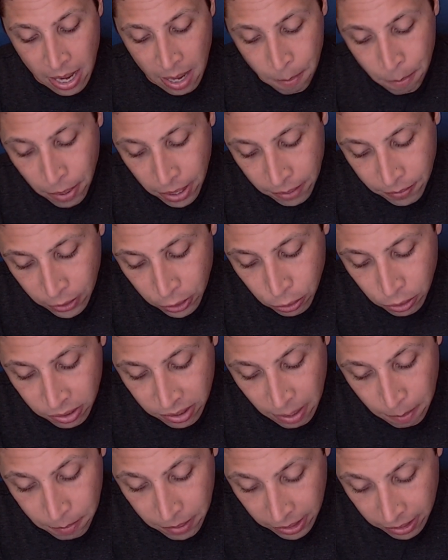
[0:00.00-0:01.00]
But if I do the
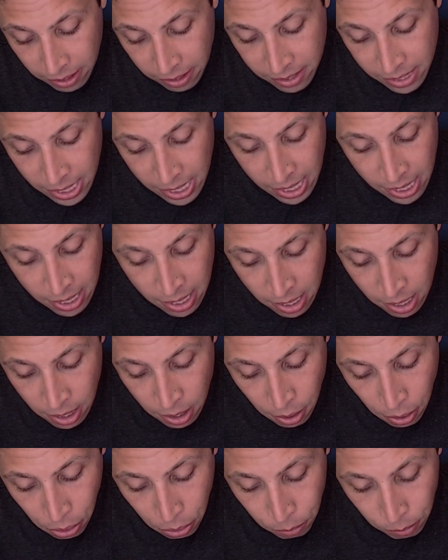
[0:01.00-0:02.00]
same thing to D,
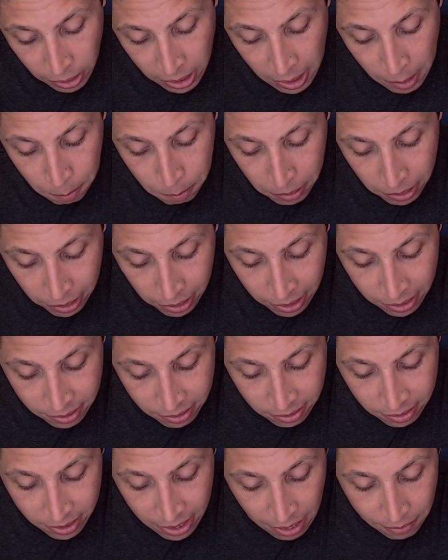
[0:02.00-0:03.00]
3 plus
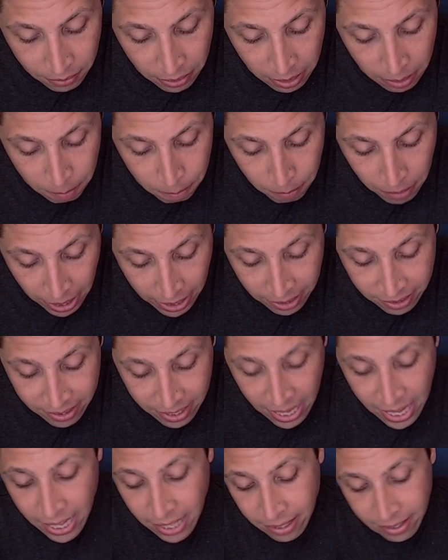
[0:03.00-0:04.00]
7 minus
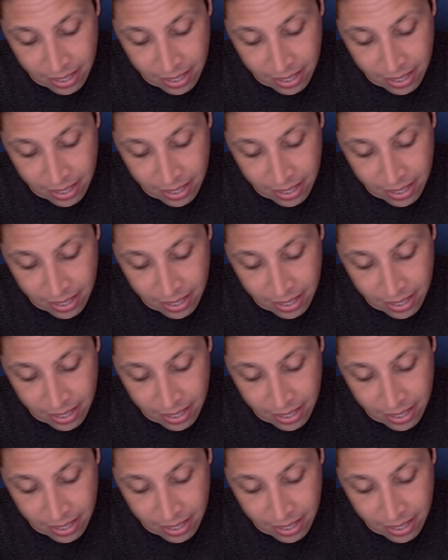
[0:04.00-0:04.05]
8,